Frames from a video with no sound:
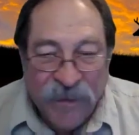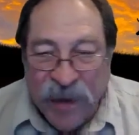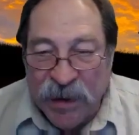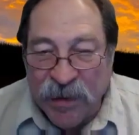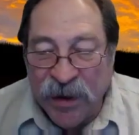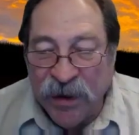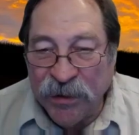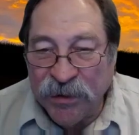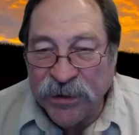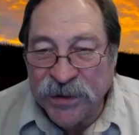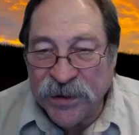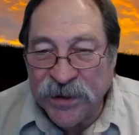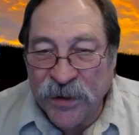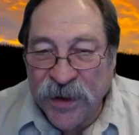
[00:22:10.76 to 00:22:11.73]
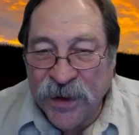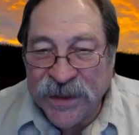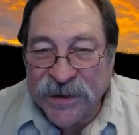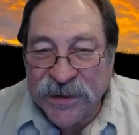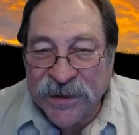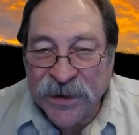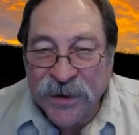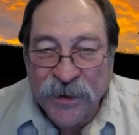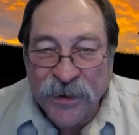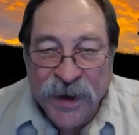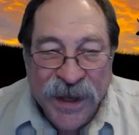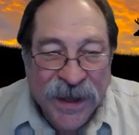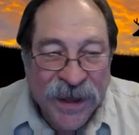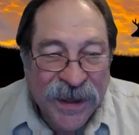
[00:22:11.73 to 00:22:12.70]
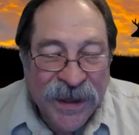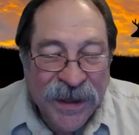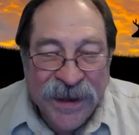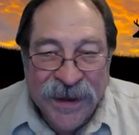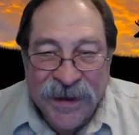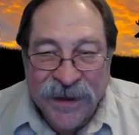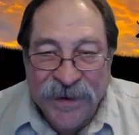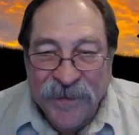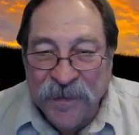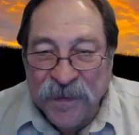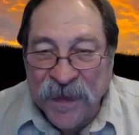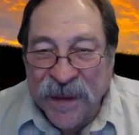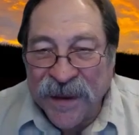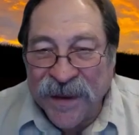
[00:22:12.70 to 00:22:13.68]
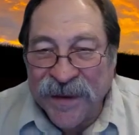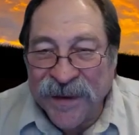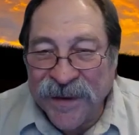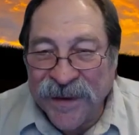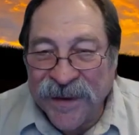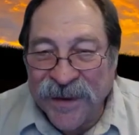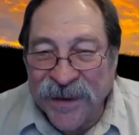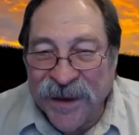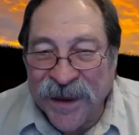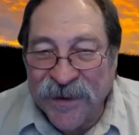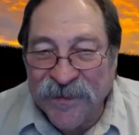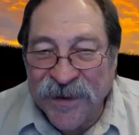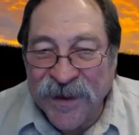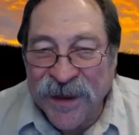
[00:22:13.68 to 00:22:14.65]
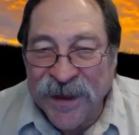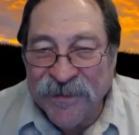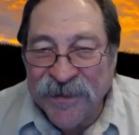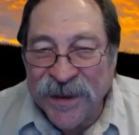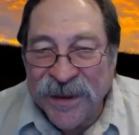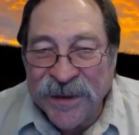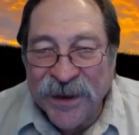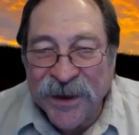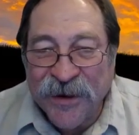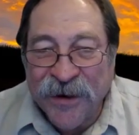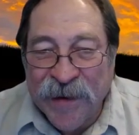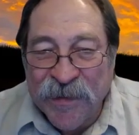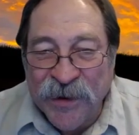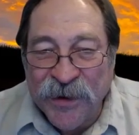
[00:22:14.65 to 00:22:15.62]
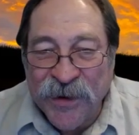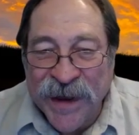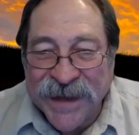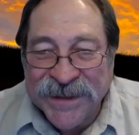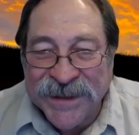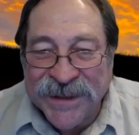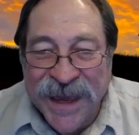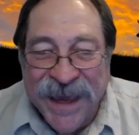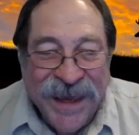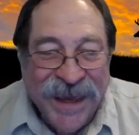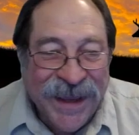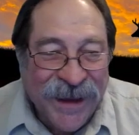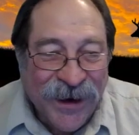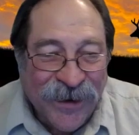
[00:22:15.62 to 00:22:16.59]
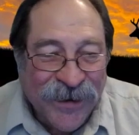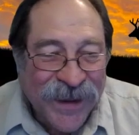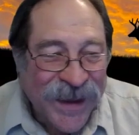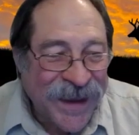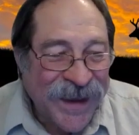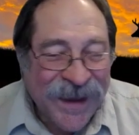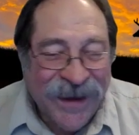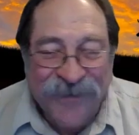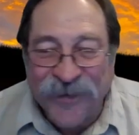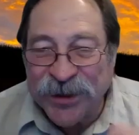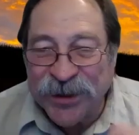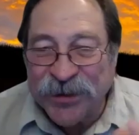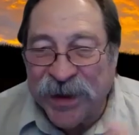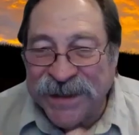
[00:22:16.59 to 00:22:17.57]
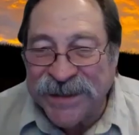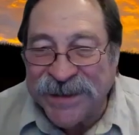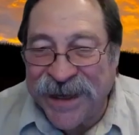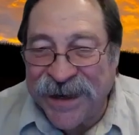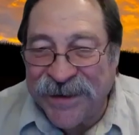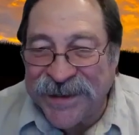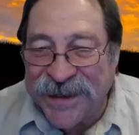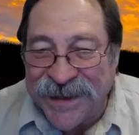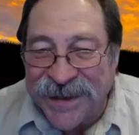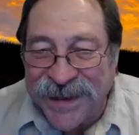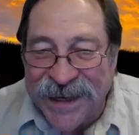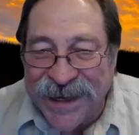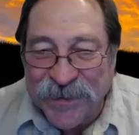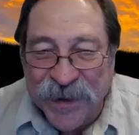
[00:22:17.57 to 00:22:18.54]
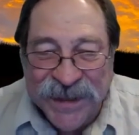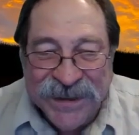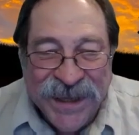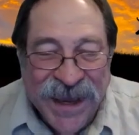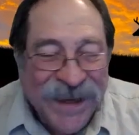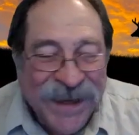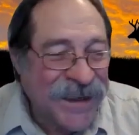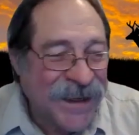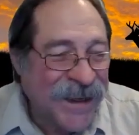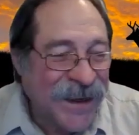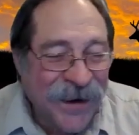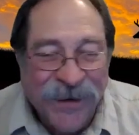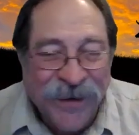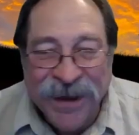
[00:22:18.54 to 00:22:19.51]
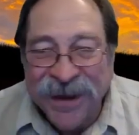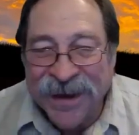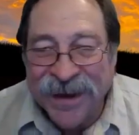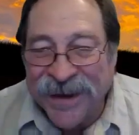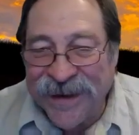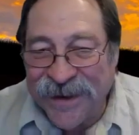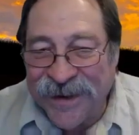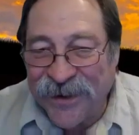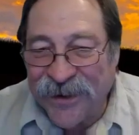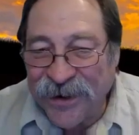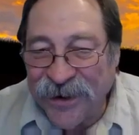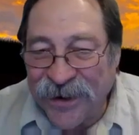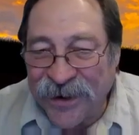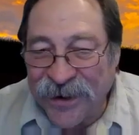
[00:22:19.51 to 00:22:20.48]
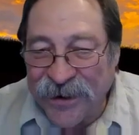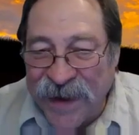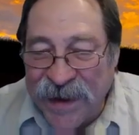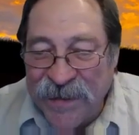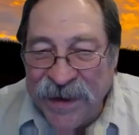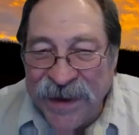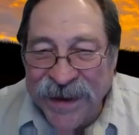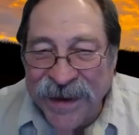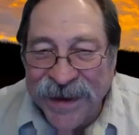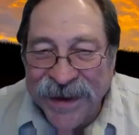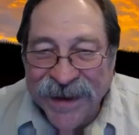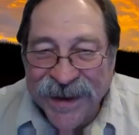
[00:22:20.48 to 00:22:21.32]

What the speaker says: maybe who gets to um, give the crap and who has to take it. First place gives it and last place takes it. Or maybe